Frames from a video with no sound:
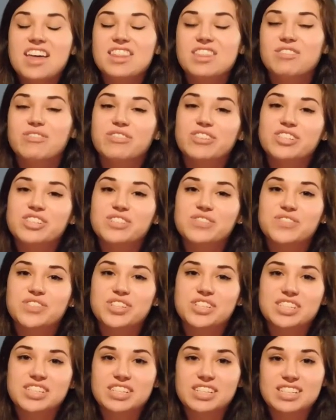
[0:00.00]
The first
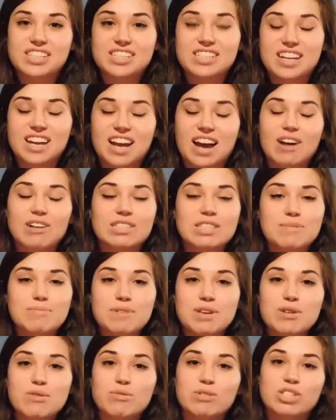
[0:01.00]
verse that stuck out to
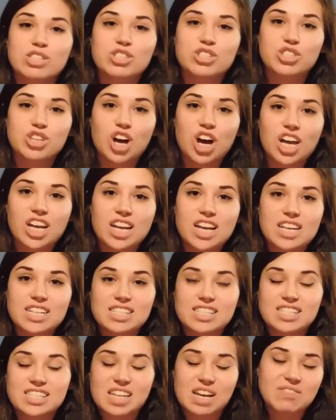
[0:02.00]
me was John
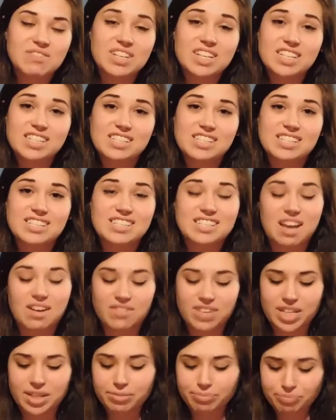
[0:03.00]
7,
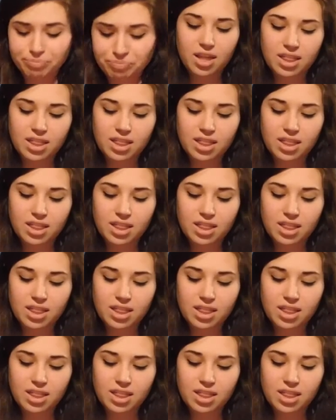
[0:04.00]
7.